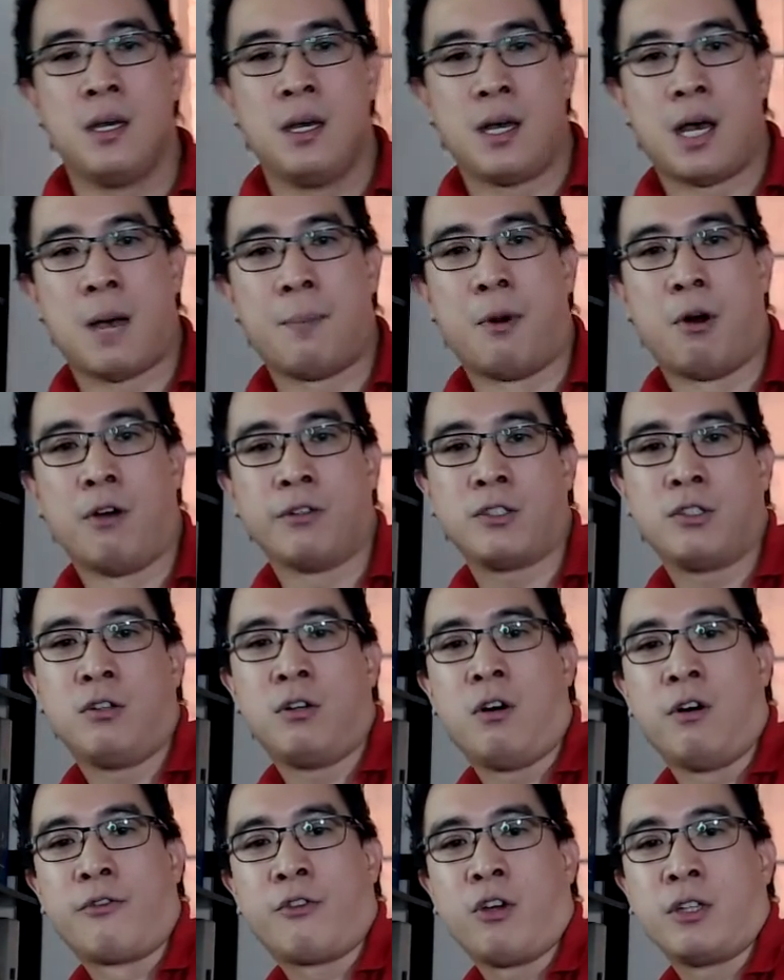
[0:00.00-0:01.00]
But
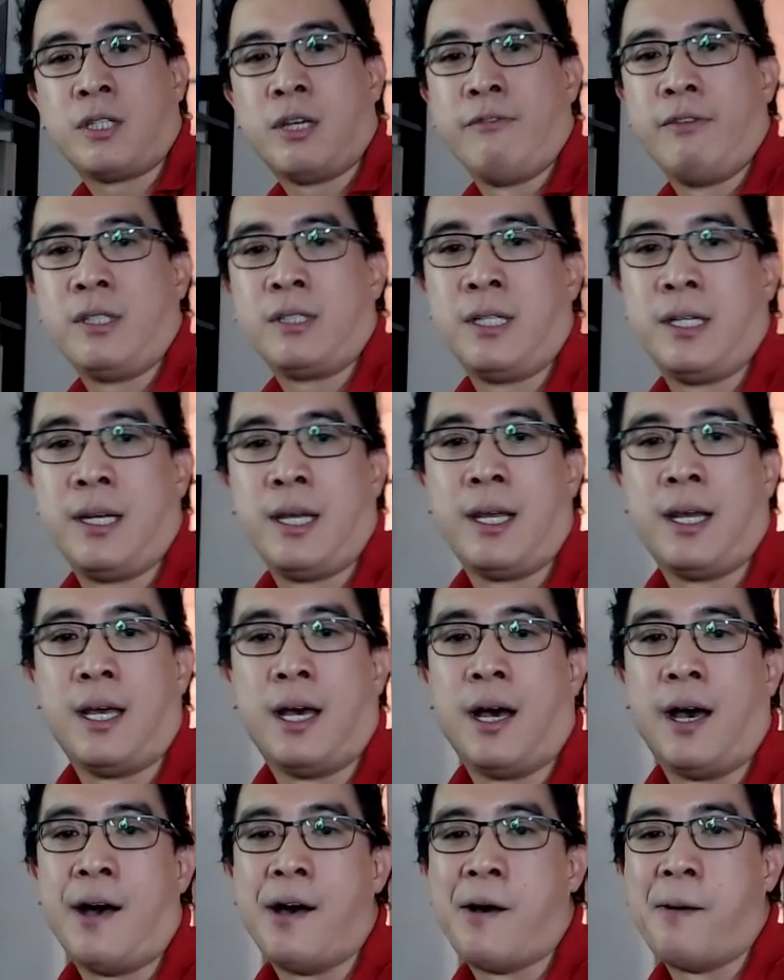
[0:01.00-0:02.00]
also, of course, having said that,
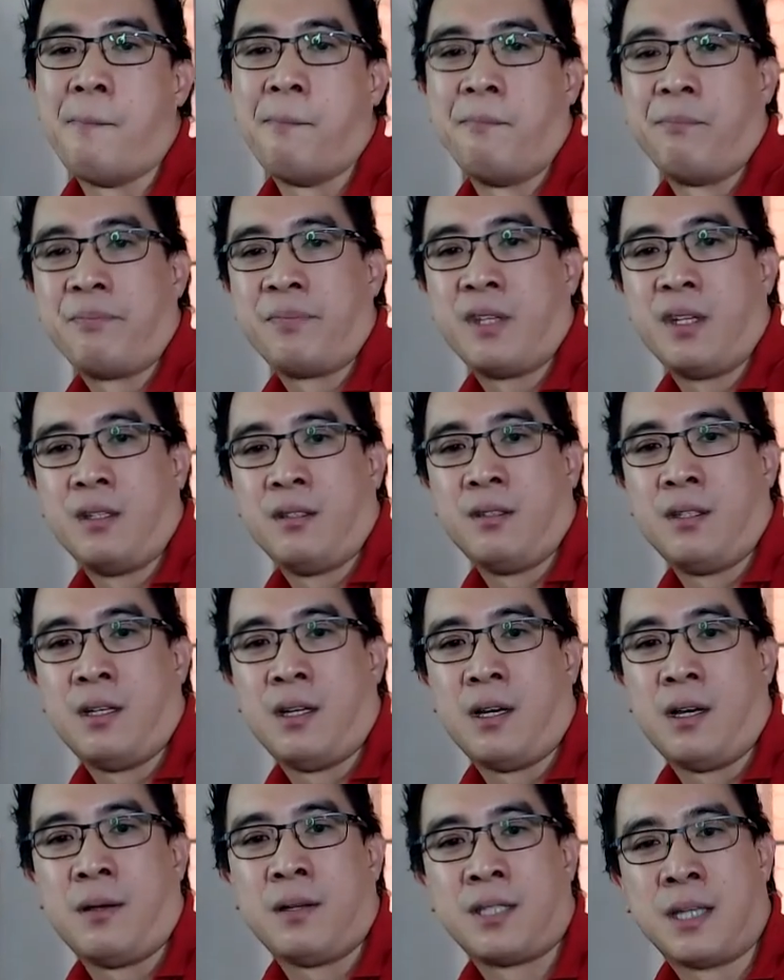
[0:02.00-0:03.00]

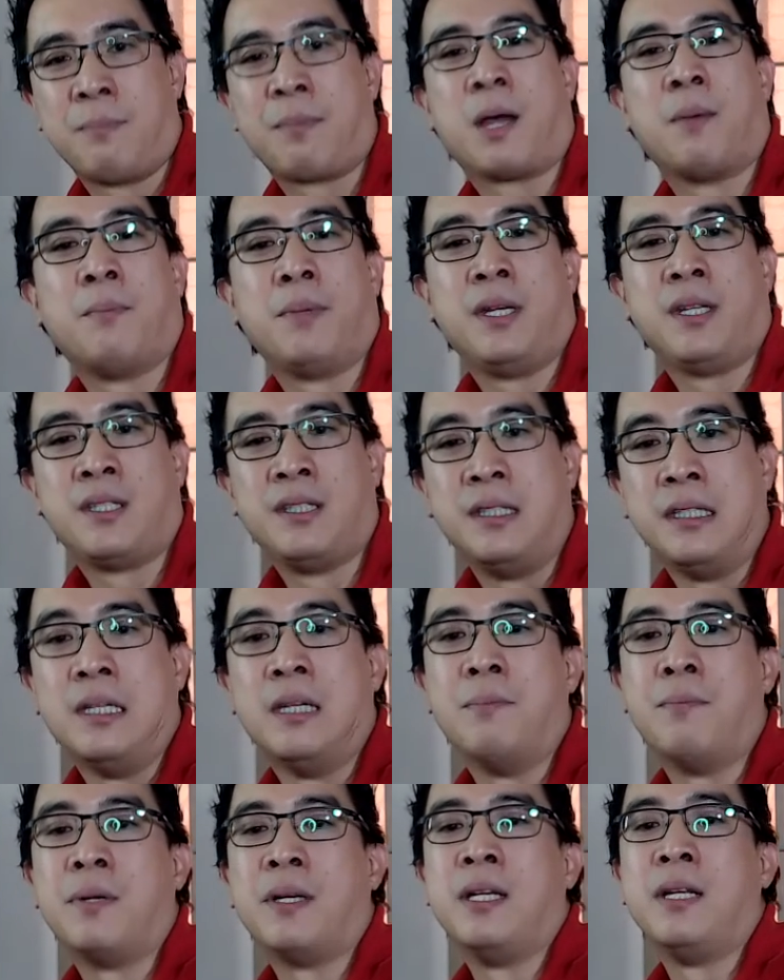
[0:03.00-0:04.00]
some companies
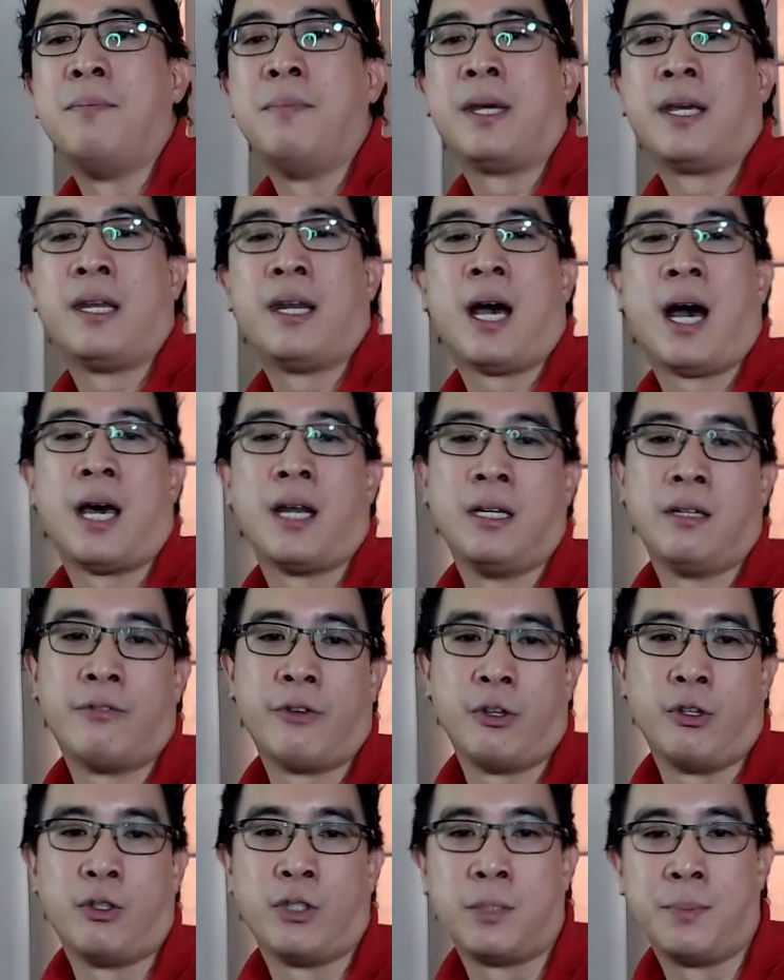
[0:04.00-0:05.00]
deliberately make it
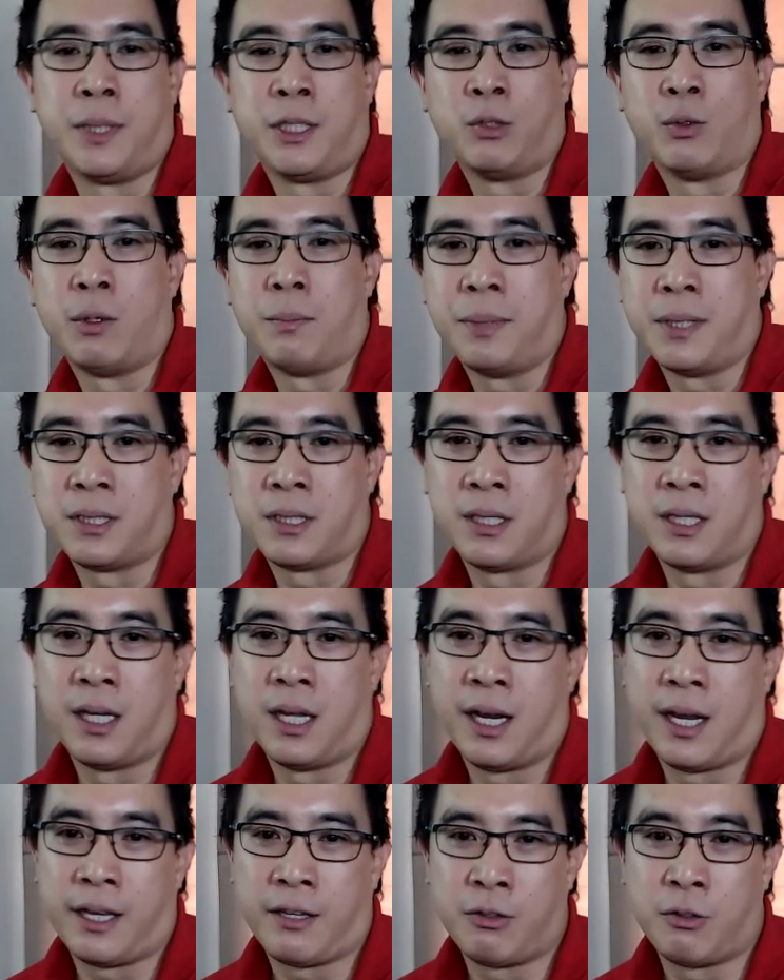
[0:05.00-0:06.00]
harder for you to speak to a
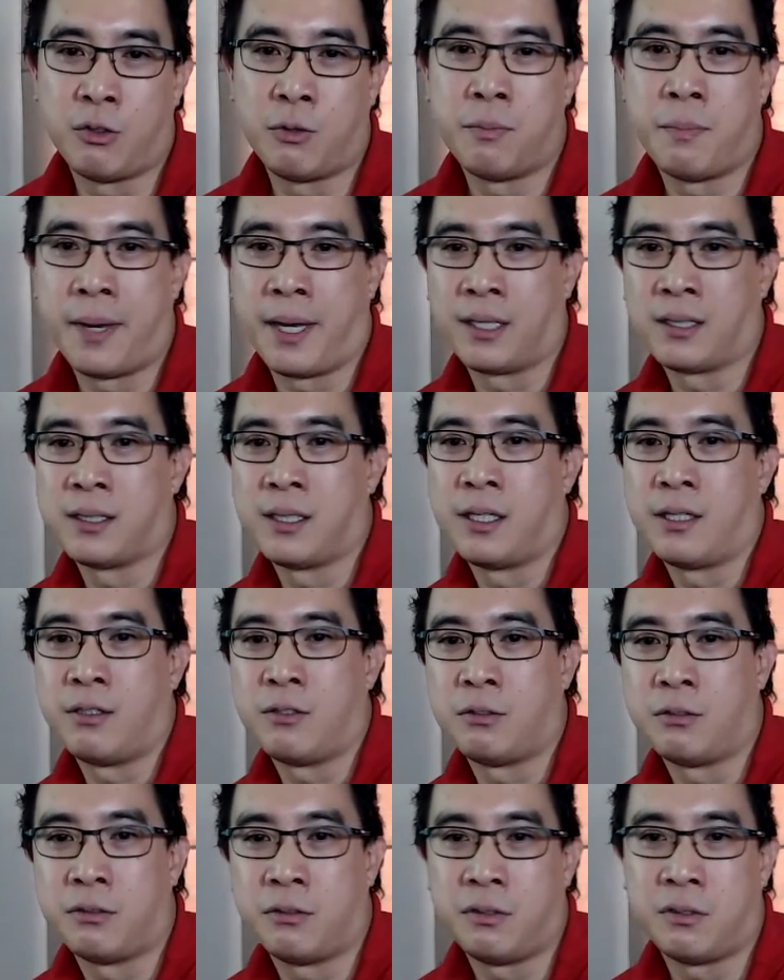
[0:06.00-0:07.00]
person, like banks,
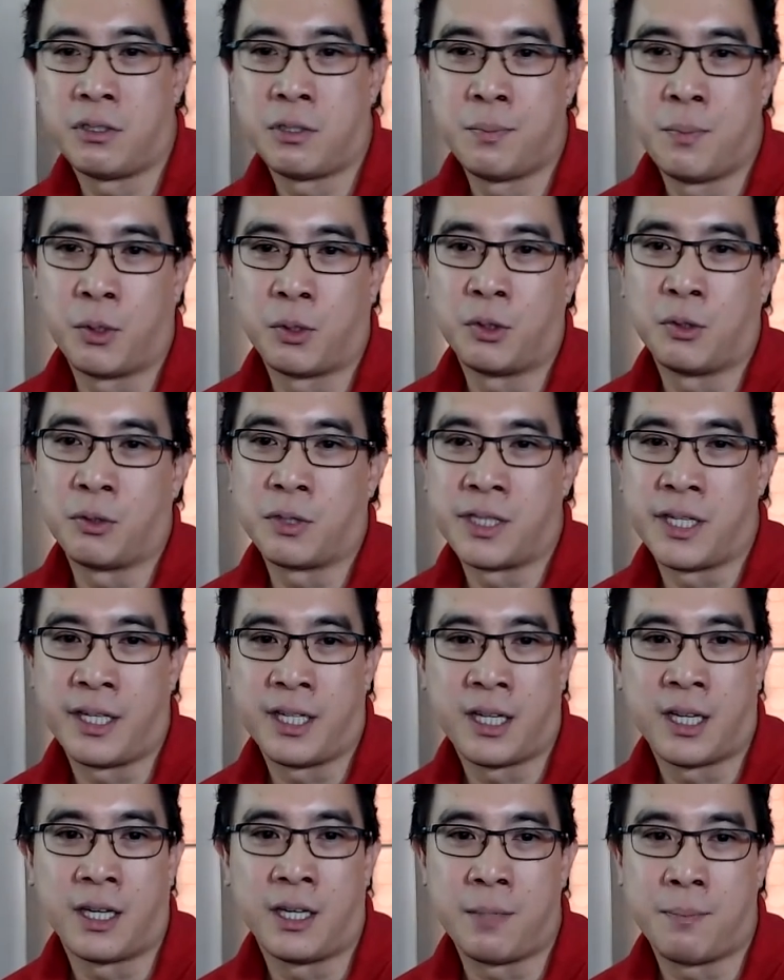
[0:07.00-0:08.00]
you spoke to
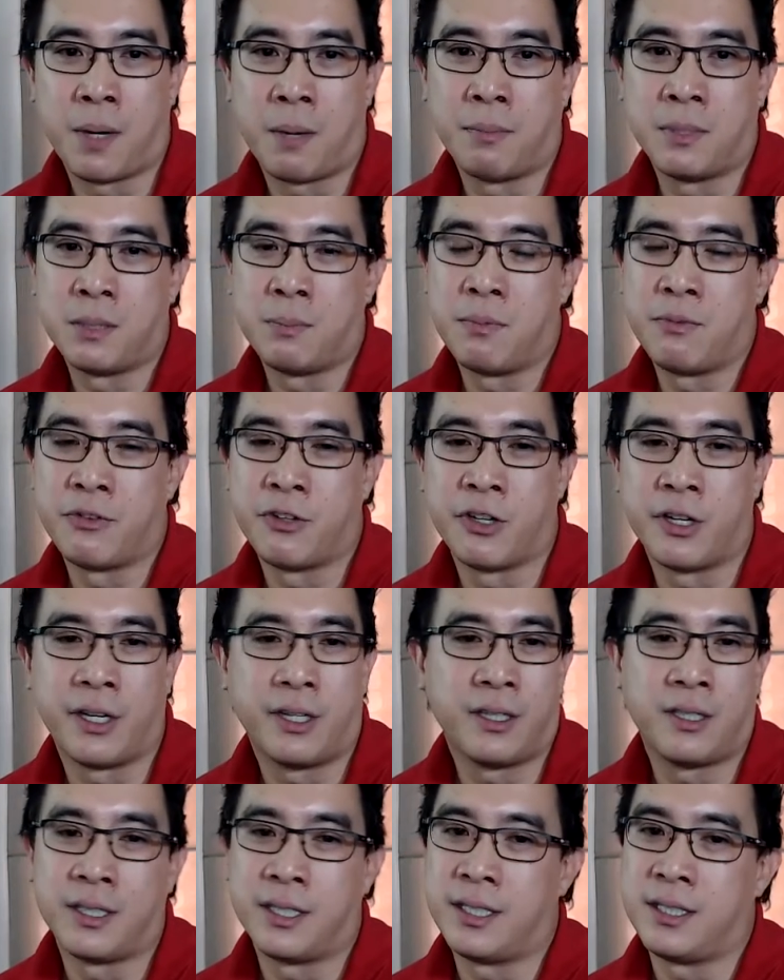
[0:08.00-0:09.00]
credit card departments before,
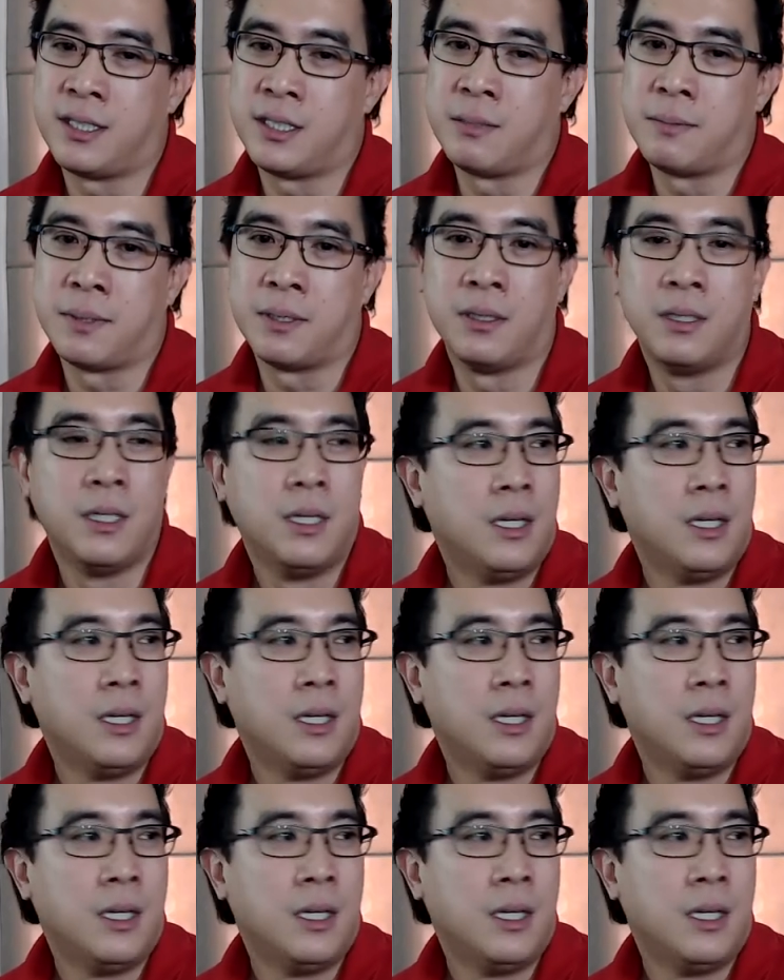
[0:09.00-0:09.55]
right? Crazy. Man.